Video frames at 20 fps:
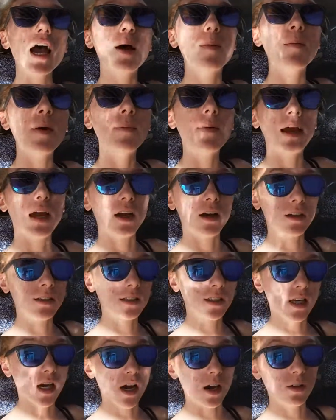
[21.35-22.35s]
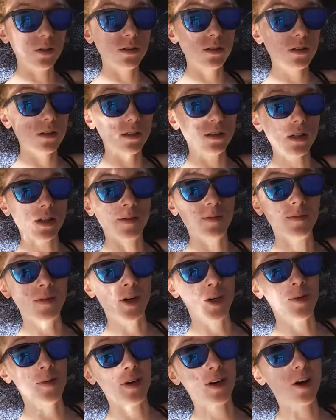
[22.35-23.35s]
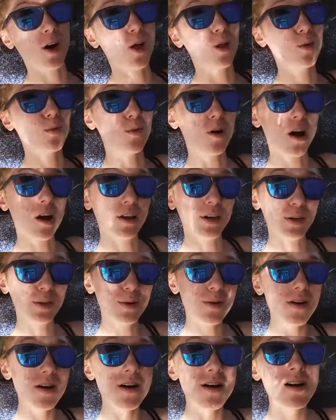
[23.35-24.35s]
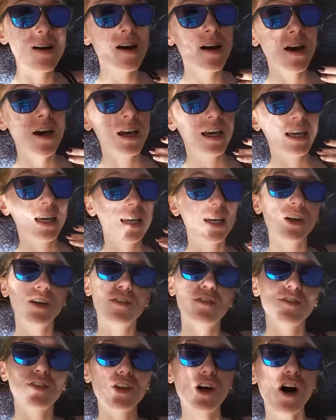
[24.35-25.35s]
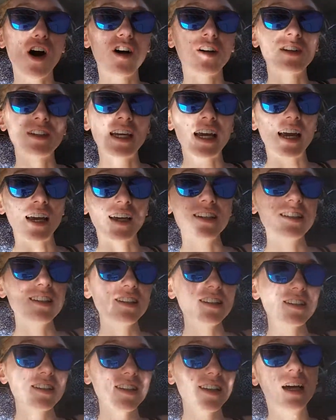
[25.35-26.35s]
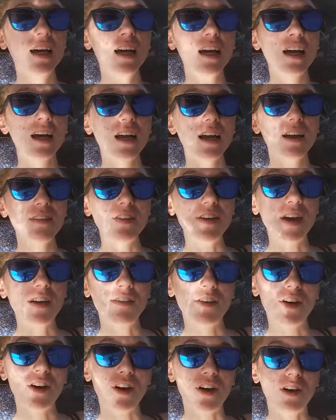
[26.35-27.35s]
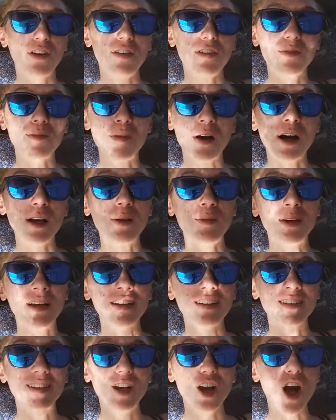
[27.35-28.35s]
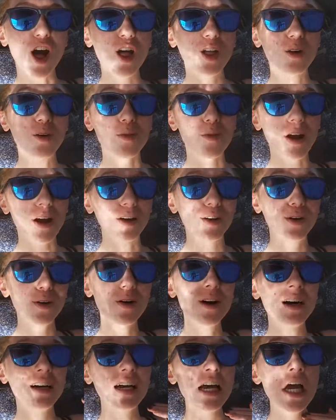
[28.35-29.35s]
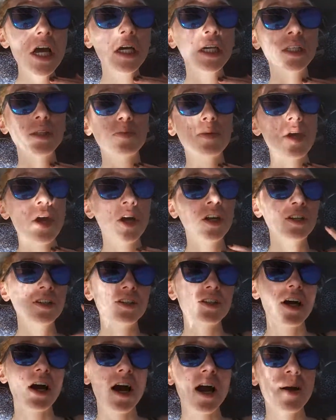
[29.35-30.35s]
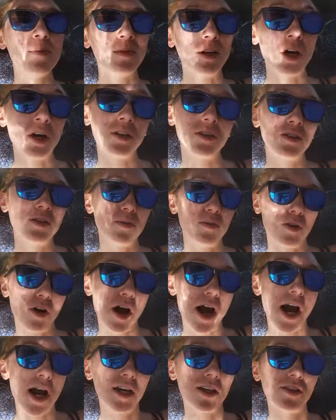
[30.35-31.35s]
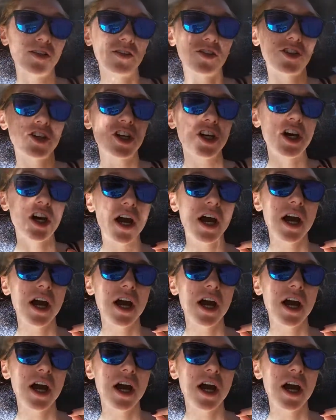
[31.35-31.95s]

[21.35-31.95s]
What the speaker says: at my parents' house in Monument, Colorado, here for the holidays. If you haven't heard of Monument, Colorado, to be honest, I'm not surprised.